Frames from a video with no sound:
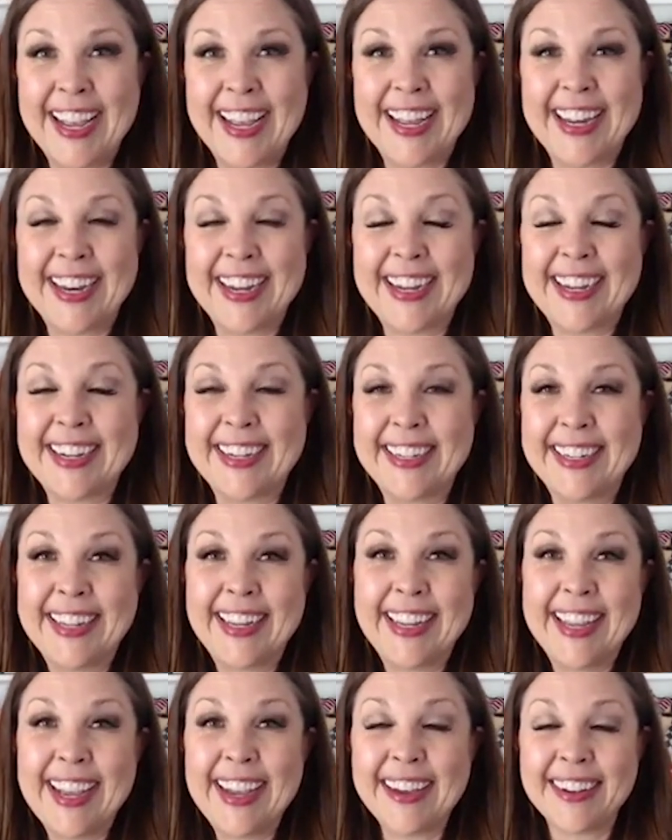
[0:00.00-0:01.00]
And
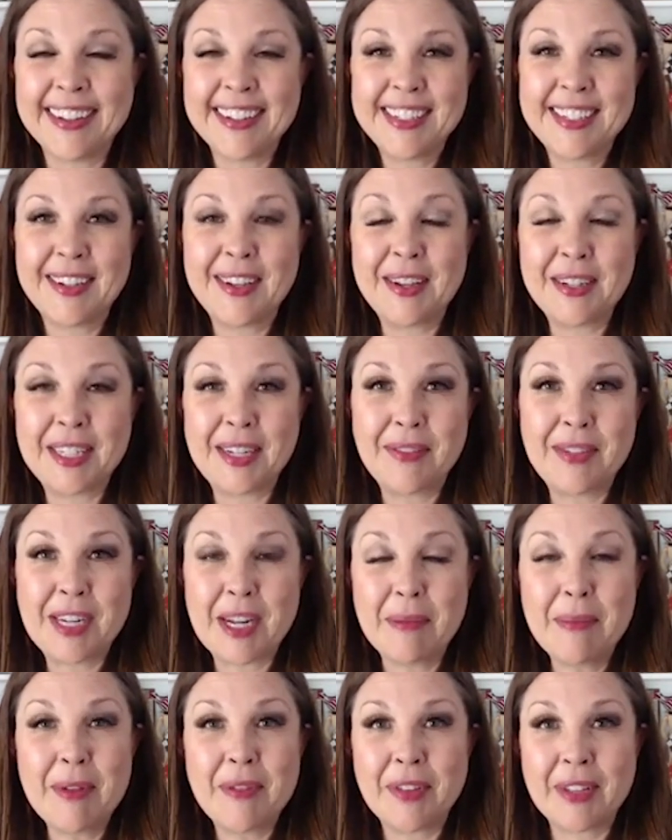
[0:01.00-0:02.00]
so you
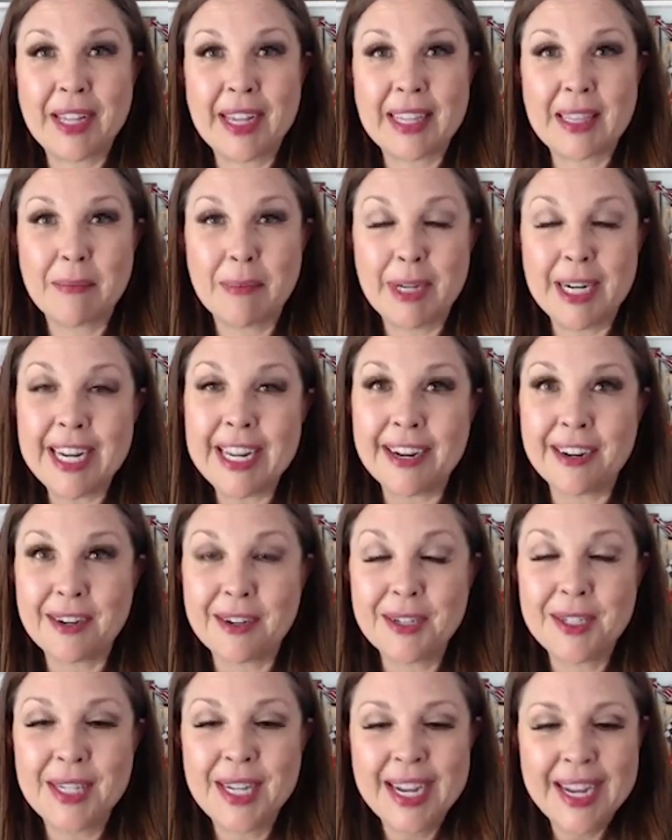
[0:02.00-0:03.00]
guys have to tell me if you like the
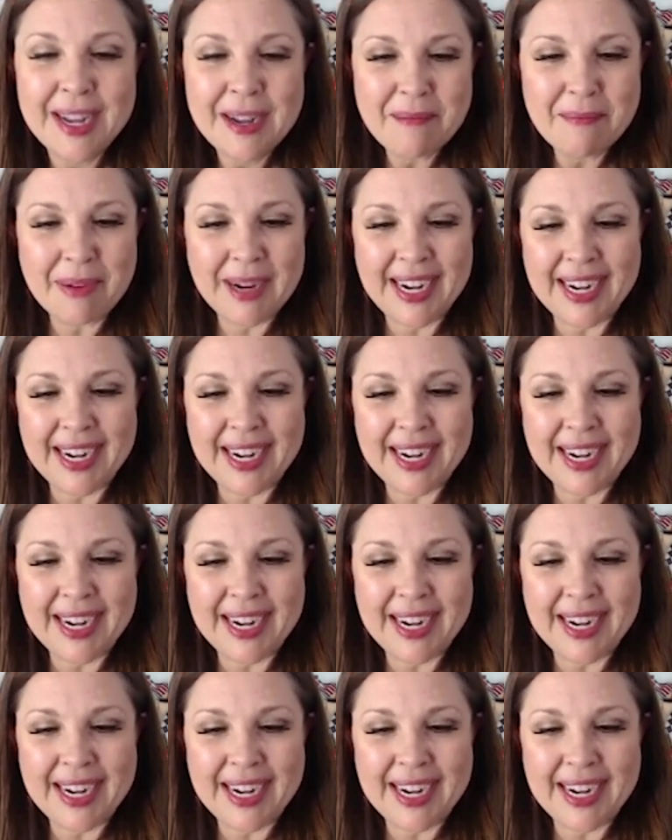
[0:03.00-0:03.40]
bunny ears.